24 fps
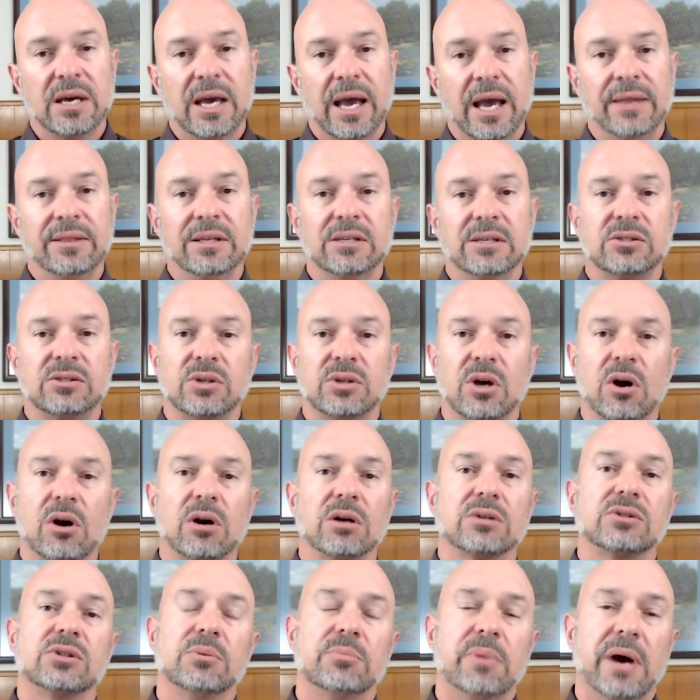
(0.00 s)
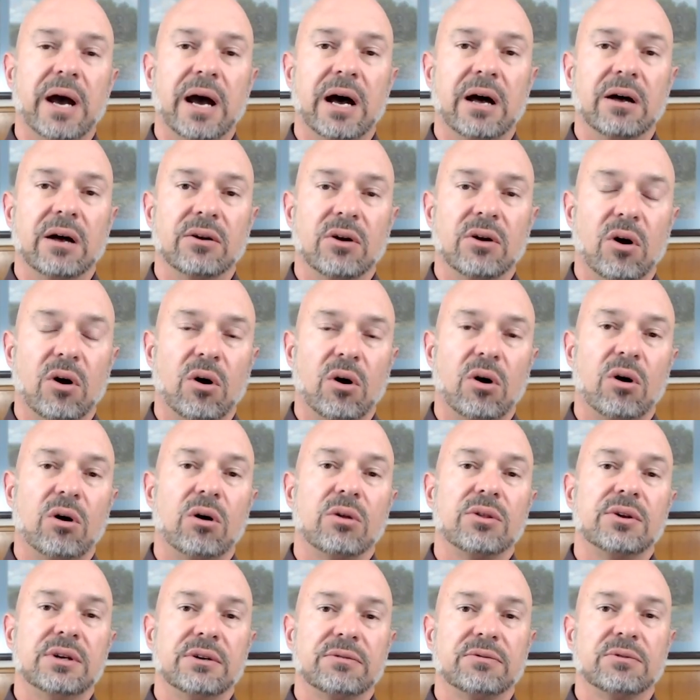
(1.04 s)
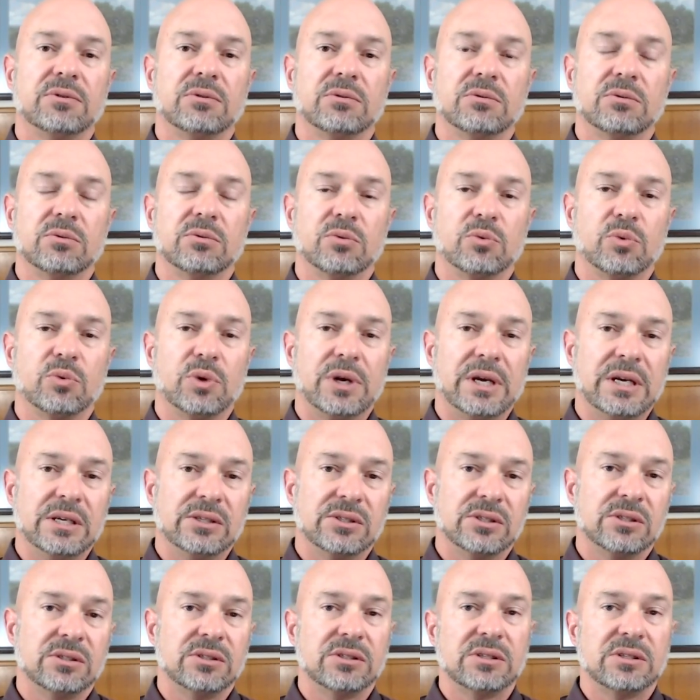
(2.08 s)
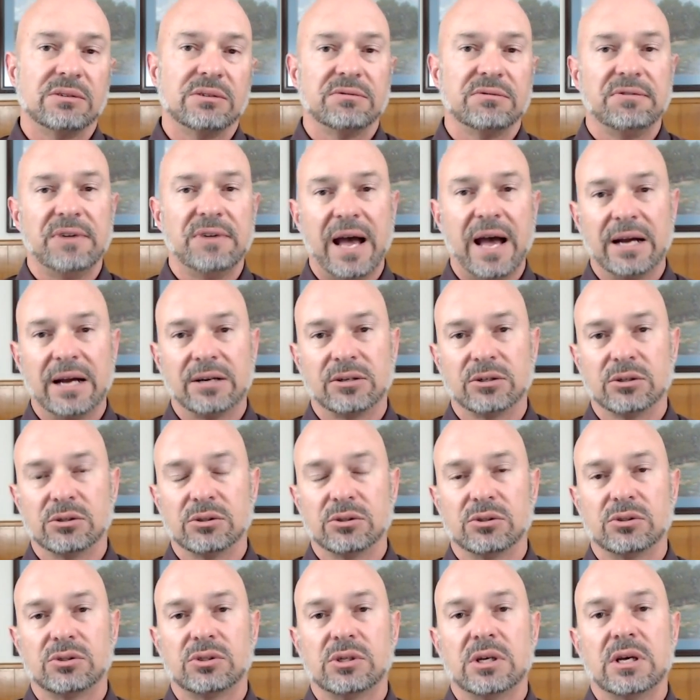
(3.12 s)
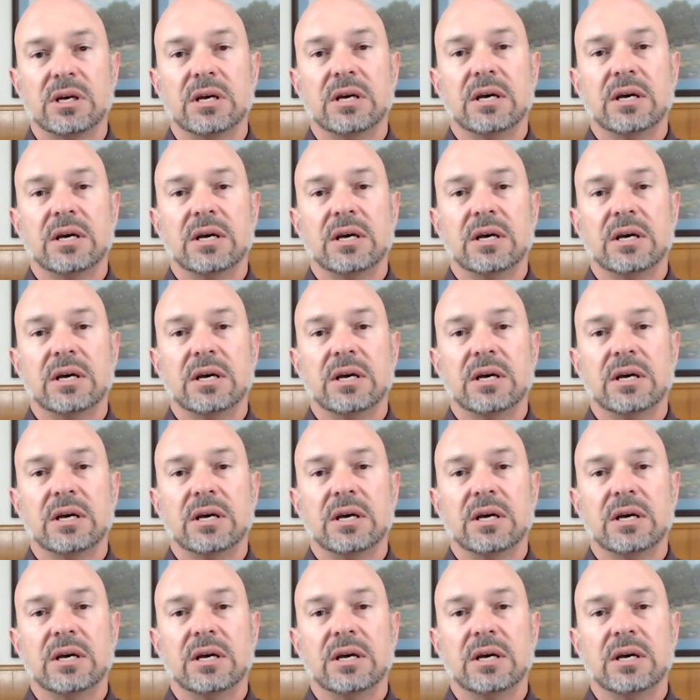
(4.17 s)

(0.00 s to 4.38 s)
And this talks about all the different reasons and factors